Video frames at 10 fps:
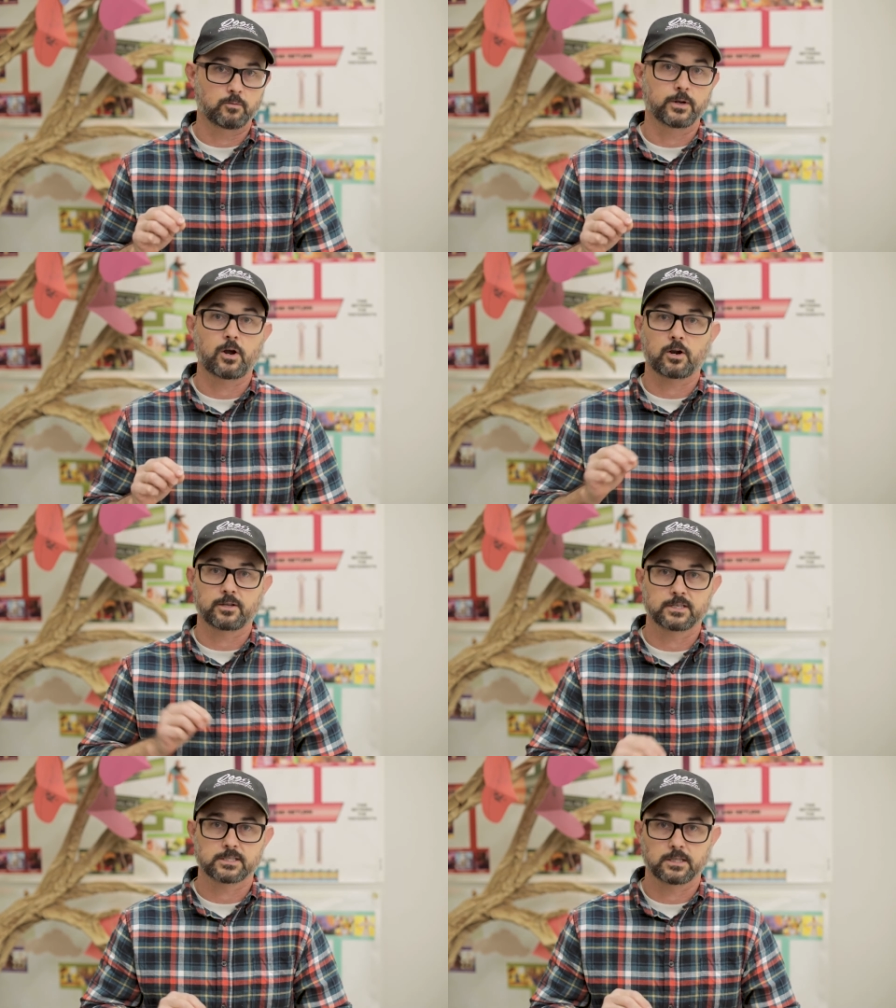
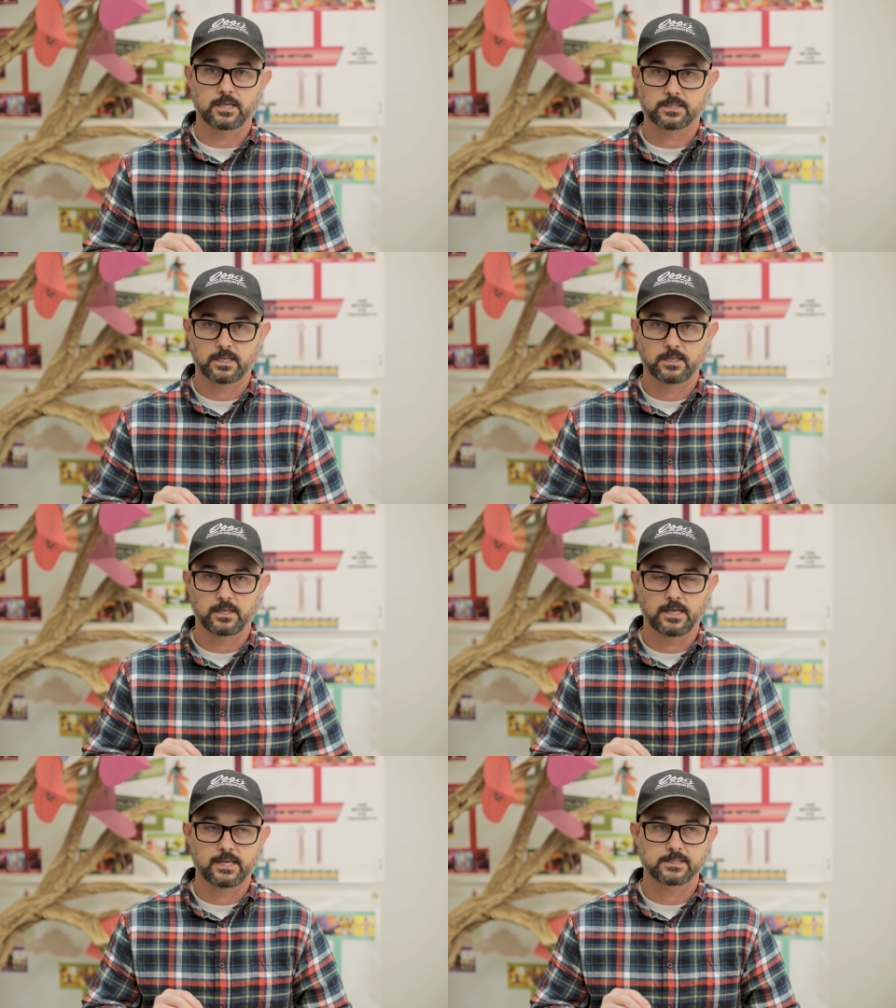regarding this
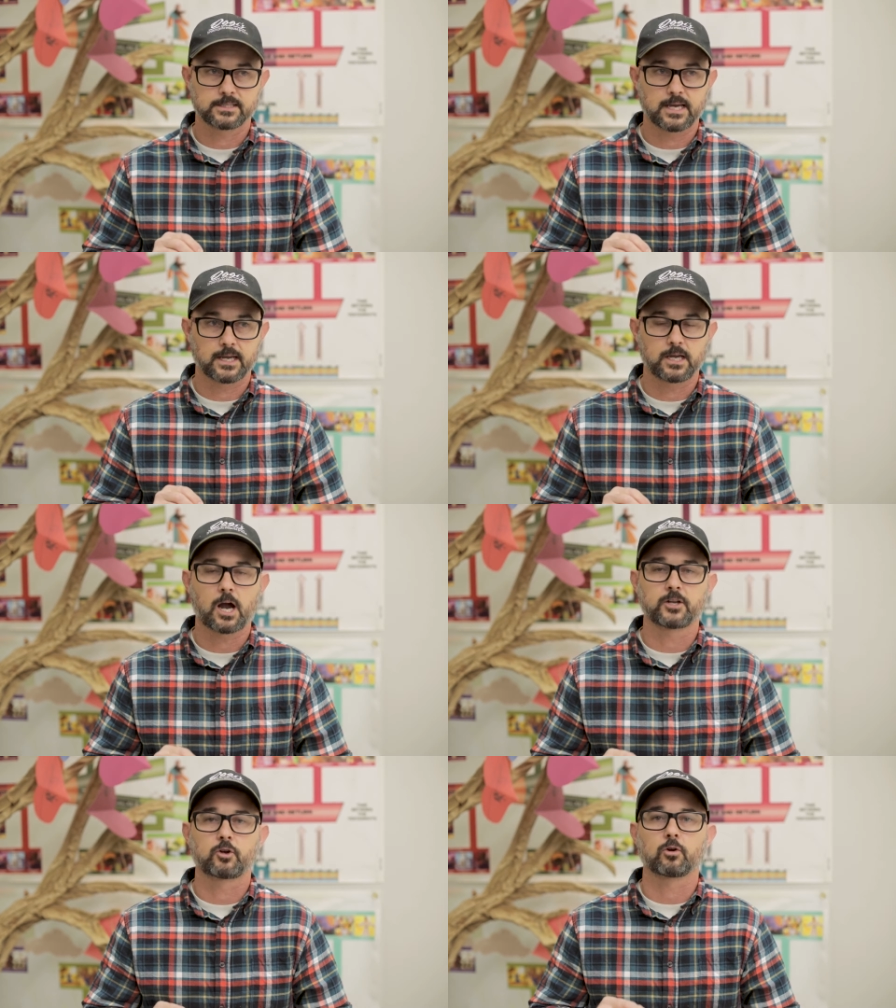lesson is that
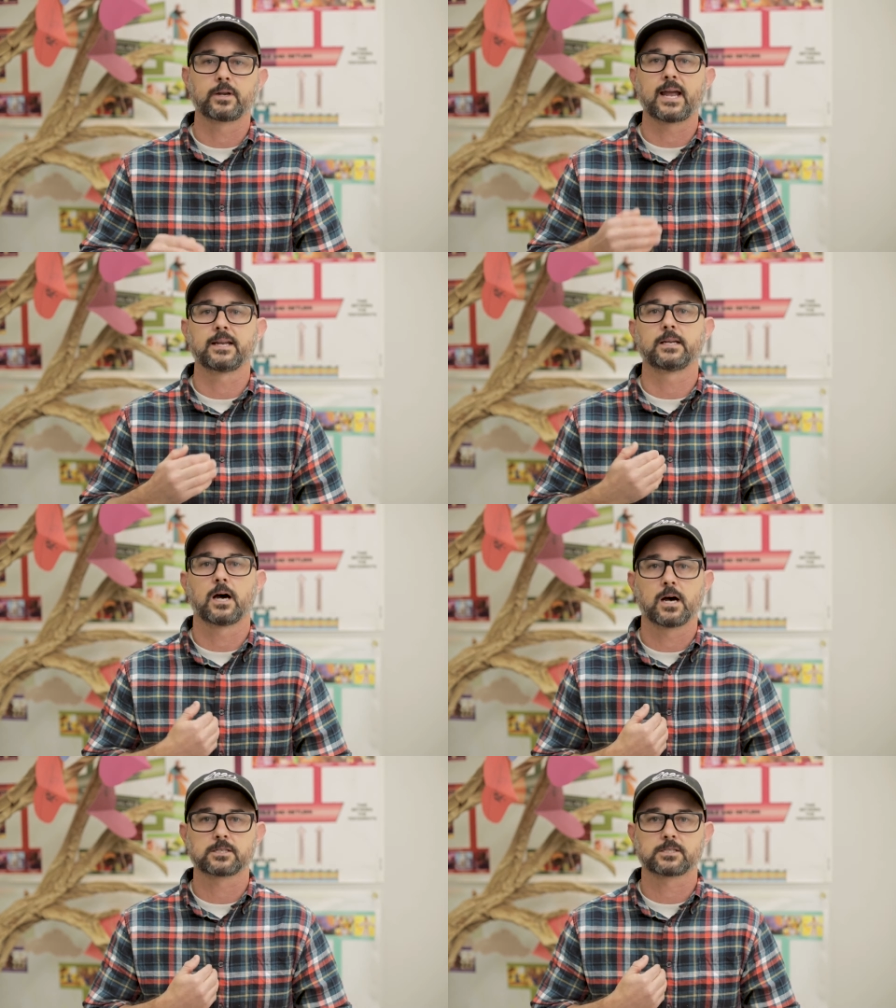God created
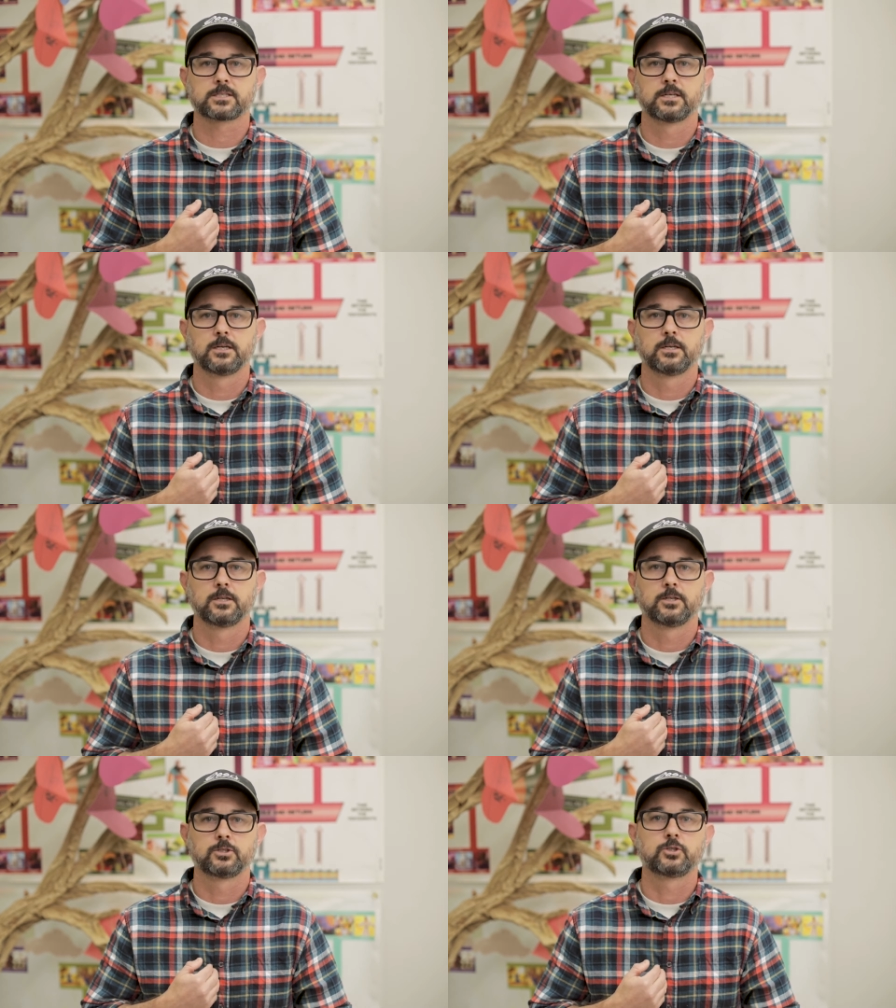us
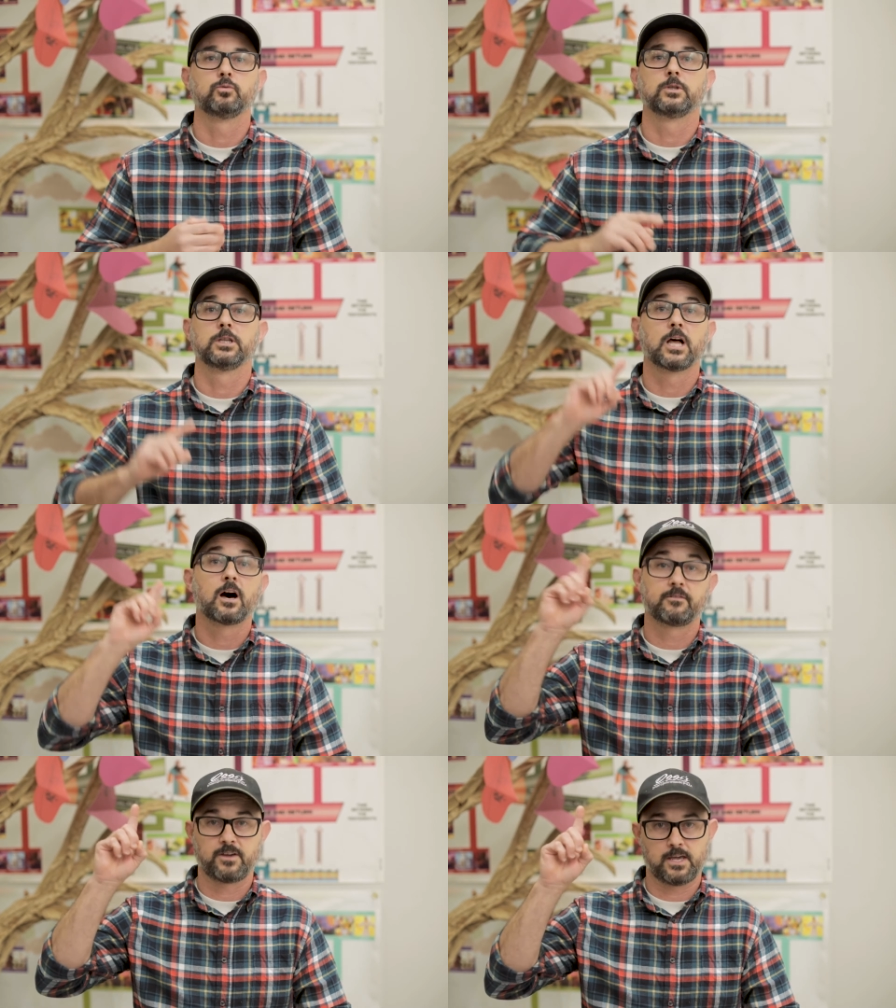to
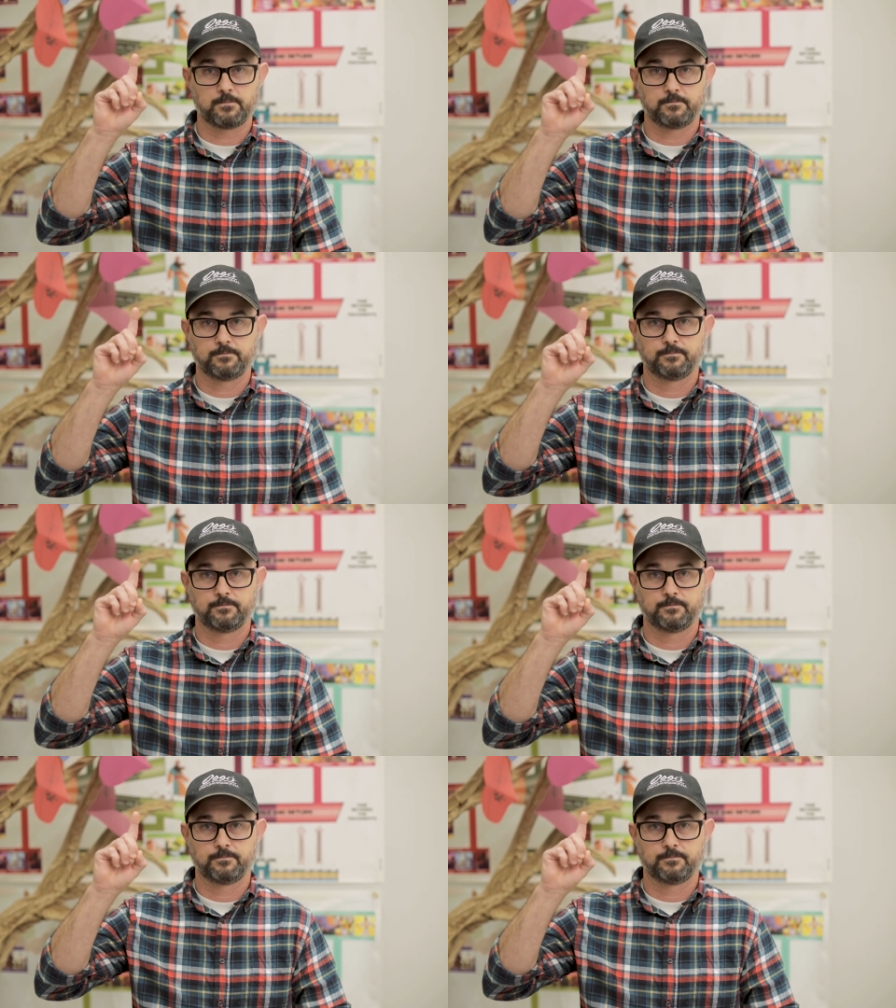love Him